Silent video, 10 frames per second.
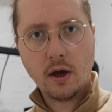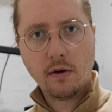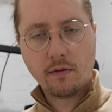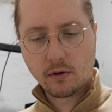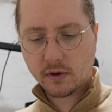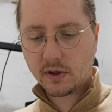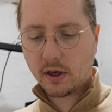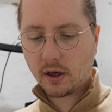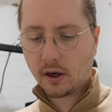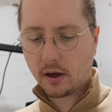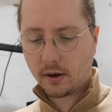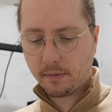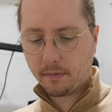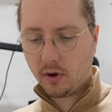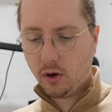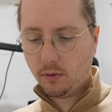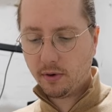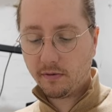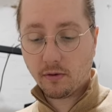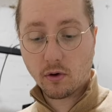focusing
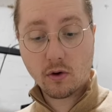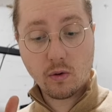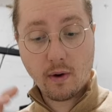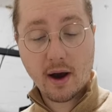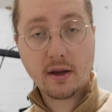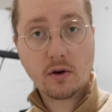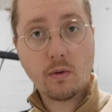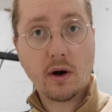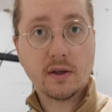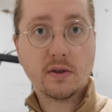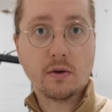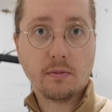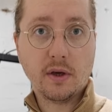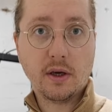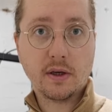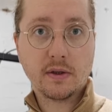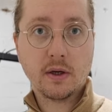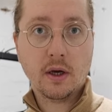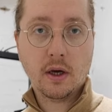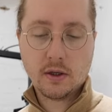loop for quite some
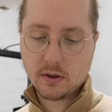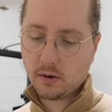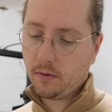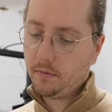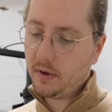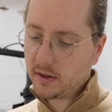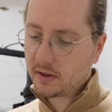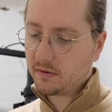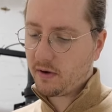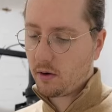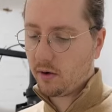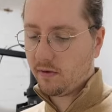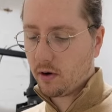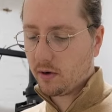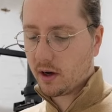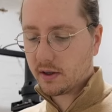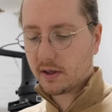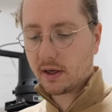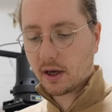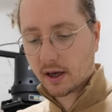years. So this is very
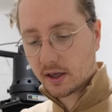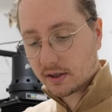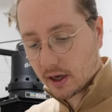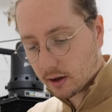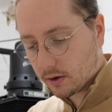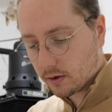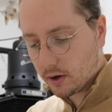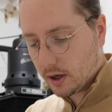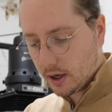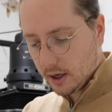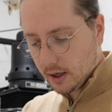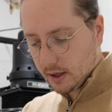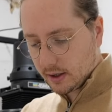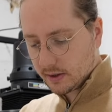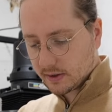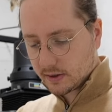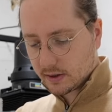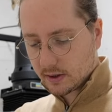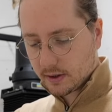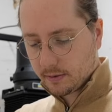nice, and I can tell you it
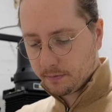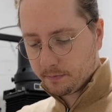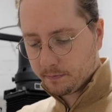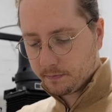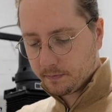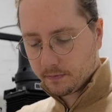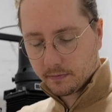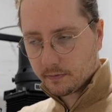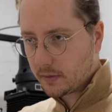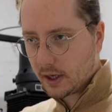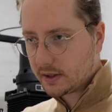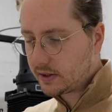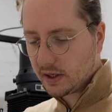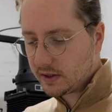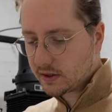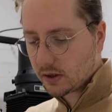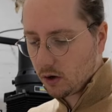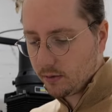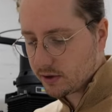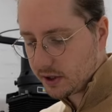is it's
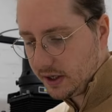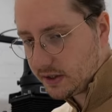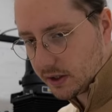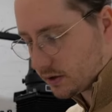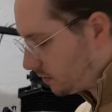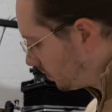so much easier to